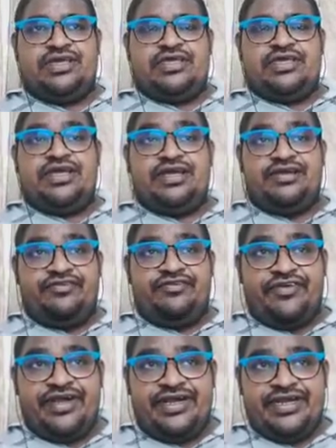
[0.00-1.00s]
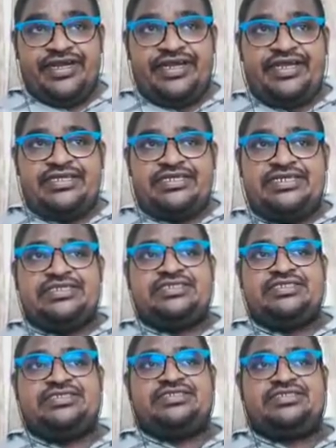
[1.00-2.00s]
A different inductance
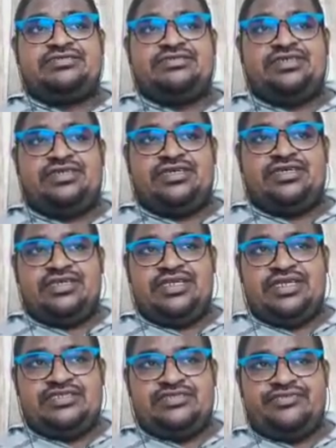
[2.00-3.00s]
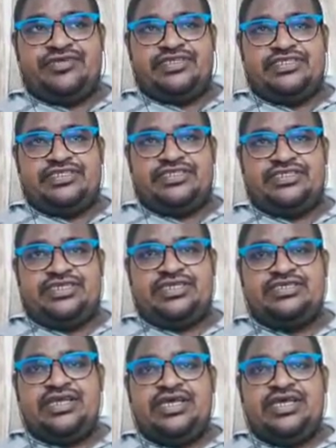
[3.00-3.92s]
in each phase results